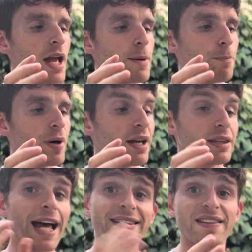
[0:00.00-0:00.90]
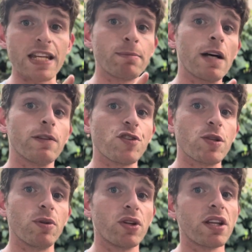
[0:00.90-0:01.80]
but like the same level of
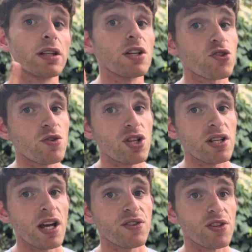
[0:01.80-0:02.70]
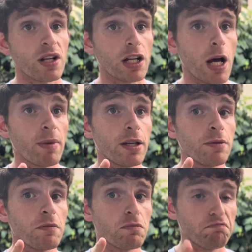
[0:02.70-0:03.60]
stability, the Glycerin GTS is going to come
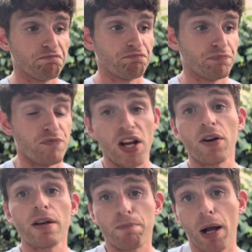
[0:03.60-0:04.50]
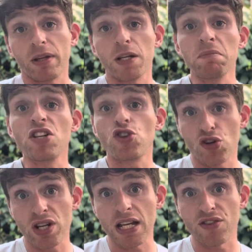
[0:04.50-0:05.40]
in very probably to meet
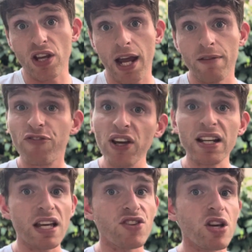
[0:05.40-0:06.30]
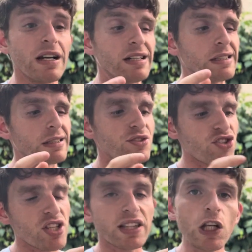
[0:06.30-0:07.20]
your needs. And fit is
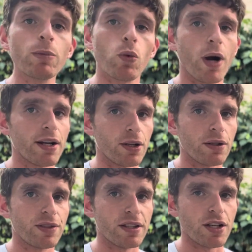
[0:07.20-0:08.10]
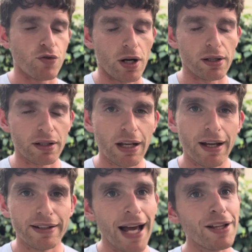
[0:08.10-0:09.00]
just a little bit wider than the Adrenaline.
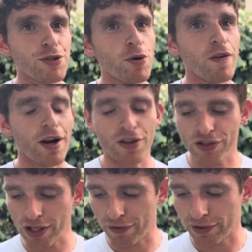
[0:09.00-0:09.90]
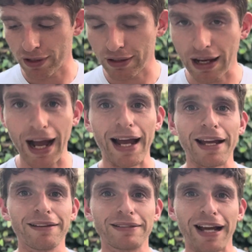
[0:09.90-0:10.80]
Now let's move on to the stuff that
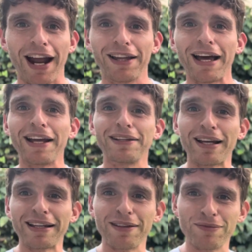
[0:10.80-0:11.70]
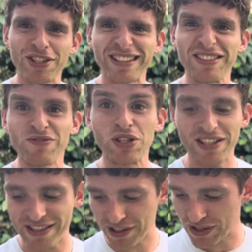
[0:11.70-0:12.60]
I kind of like, and I get it's like it's really
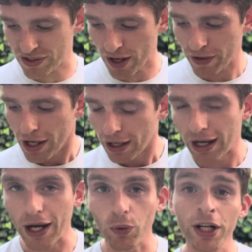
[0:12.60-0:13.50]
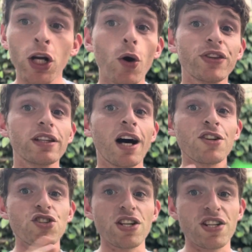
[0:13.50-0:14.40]
sexy stuff. We're going to go with the
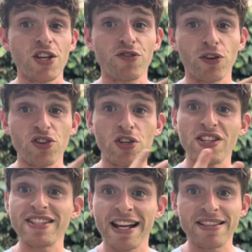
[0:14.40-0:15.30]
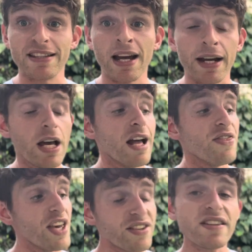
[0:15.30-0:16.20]
Launch GTS first because it's next in line.
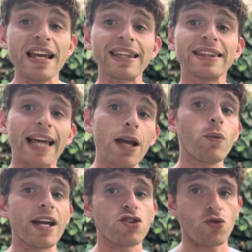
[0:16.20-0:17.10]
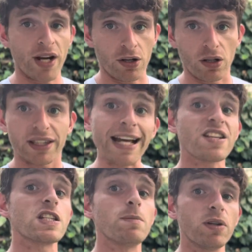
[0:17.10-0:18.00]
This is a lightweight trainer, light
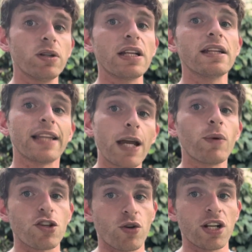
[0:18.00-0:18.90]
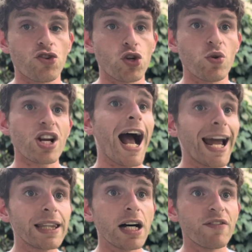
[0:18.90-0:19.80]
stability, lightweight training shoe, which
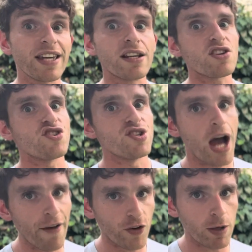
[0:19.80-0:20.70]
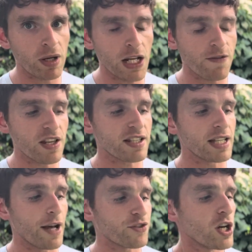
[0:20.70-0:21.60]
I love, and there's not very many of these
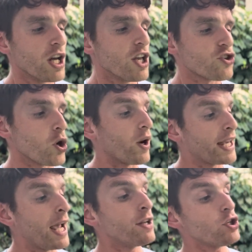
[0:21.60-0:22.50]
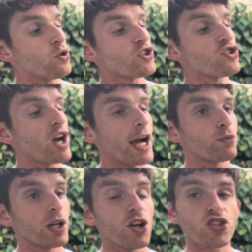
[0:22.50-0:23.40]
left. So again, uses guide
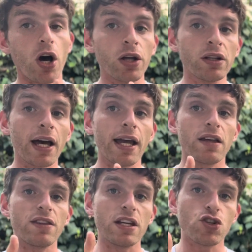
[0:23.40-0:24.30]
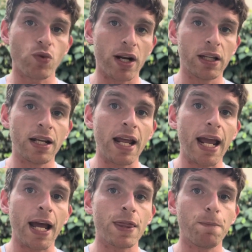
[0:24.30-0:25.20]
rails. Unlike the Adrenaline
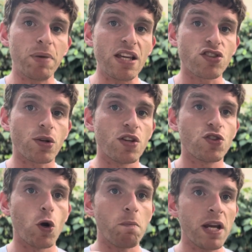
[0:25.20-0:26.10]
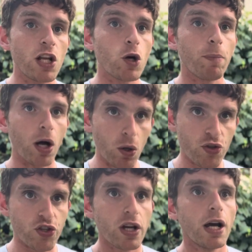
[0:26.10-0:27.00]
and the Beast, there is no medial
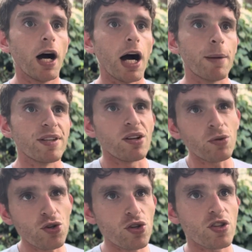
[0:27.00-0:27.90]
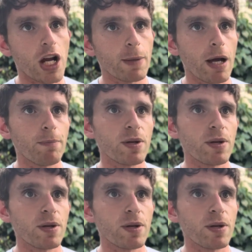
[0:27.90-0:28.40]
post they don't usually talk about,